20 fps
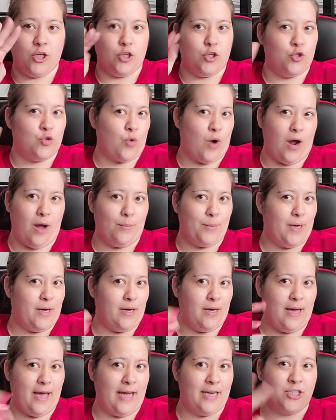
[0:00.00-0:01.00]

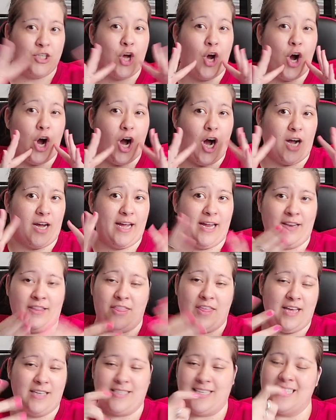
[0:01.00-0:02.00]
drama and talk and
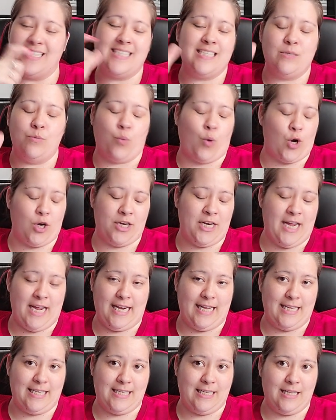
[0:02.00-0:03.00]
things that weren't
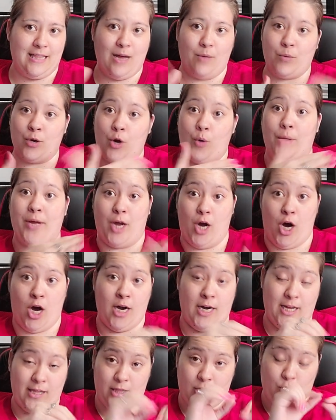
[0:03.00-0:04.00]
needed that were going
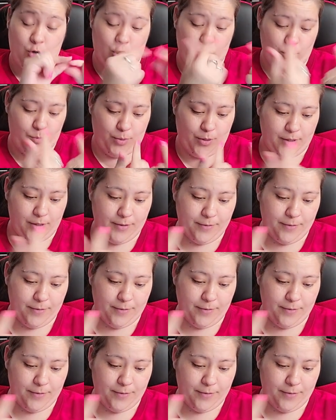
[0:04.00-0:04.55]
on in the group.